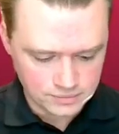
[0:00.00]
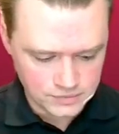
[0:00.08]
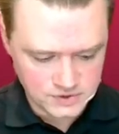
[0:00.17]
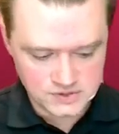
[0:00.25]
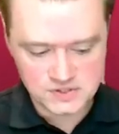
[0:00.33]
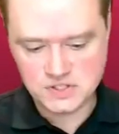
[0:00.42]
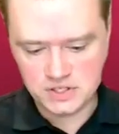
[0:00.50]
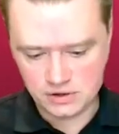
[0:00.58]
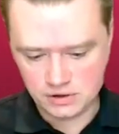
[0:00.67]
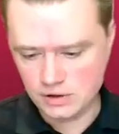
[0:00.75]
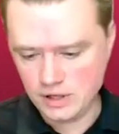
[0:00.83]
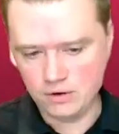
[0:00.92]

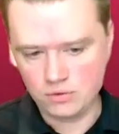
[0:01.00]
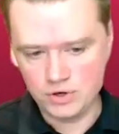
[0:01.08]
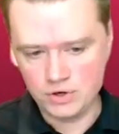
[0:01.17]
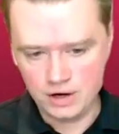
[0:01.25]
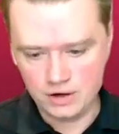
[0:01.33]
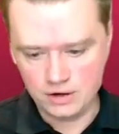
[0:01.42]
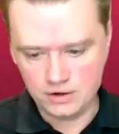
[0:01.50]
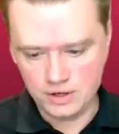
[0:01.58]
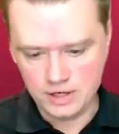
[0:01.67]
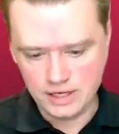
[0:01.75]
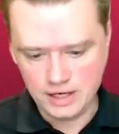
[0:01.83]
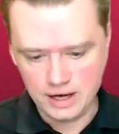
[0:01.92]
still, like we're not
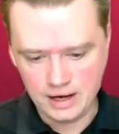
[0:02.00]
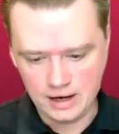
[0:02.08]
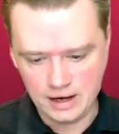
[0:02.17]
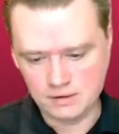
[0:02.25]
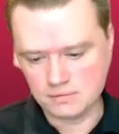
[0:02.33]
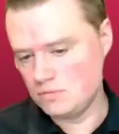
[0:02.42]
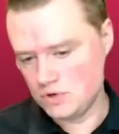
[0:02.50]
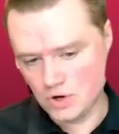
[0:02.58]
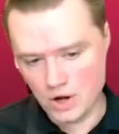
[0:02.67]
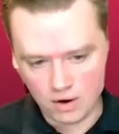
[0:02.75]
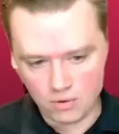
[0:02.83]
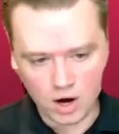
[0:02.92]
already
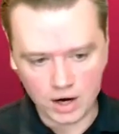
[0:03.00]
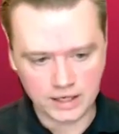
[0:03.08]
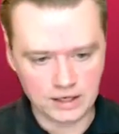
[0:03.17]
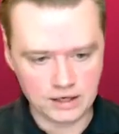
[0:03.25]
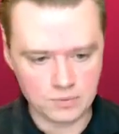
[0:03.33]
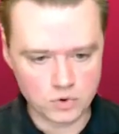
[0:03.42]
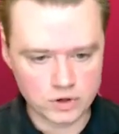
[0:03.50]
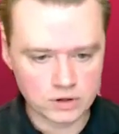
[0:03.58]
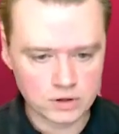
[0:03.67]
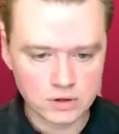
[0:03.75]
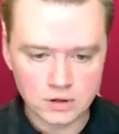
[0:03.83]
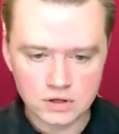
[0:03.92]
not walking anymore,
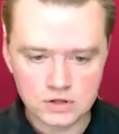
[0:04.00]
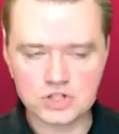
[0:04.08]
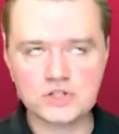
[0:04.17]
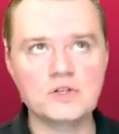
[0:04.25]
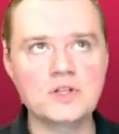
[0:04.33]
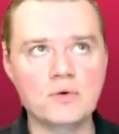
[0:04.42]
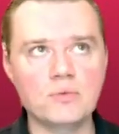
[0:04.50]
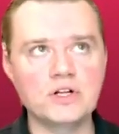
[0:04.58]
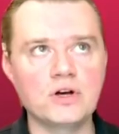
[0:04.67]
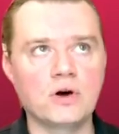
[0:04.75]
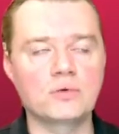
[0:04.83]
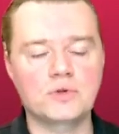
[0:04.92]
just so that we
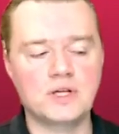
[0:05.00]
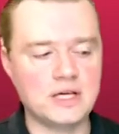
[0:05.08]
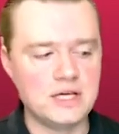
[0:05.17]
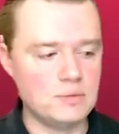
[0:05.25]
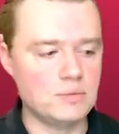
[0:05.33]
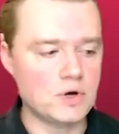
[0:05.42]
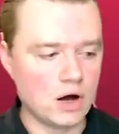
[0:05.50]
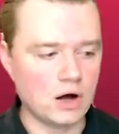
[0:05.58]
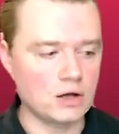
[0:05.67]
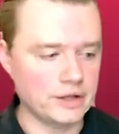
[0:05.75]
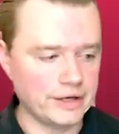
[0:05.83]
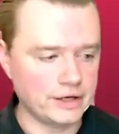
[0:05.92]
don't keep
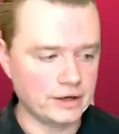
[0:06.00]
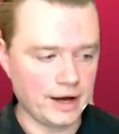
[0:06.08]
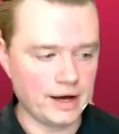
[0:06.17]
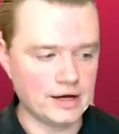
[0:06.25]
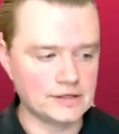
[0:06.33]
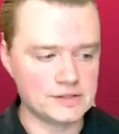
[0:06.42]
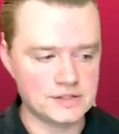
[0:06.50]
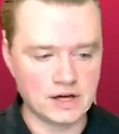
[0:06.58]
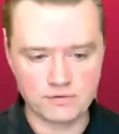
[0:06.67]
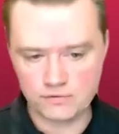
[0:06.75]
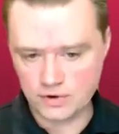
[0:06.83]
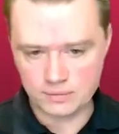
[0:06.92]
calling
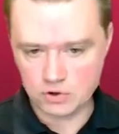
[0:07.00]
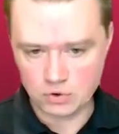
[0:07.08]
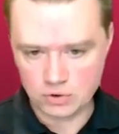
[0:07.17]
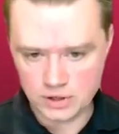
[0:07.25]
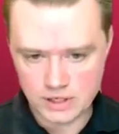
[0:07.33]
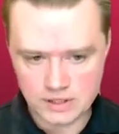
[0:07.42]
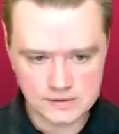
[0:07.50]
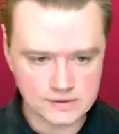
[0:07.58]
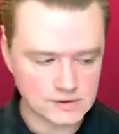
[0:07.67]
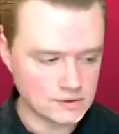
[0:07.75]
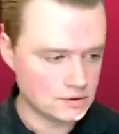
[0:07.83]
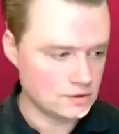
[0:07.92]
set frame
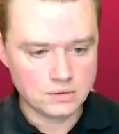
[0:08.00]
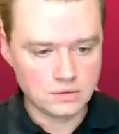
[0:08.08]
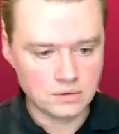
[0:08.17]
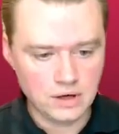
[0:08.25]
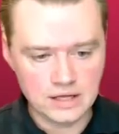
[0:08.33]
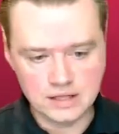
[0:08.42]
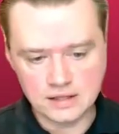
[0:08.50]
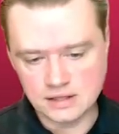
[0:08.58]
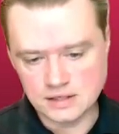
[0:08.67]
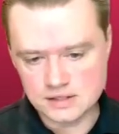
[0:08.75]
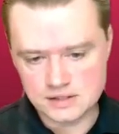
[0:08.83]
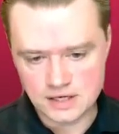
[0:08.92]
coordinates. And then in
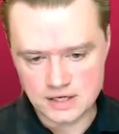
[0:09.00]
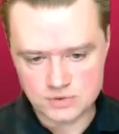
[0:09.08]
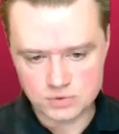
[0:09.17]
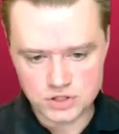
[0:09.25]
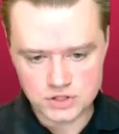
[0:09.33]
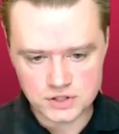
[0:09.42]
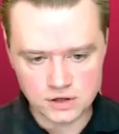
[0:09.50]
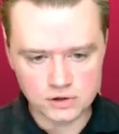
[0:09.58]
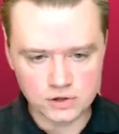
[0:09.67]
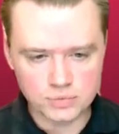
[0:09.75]
this case, we're just going to loop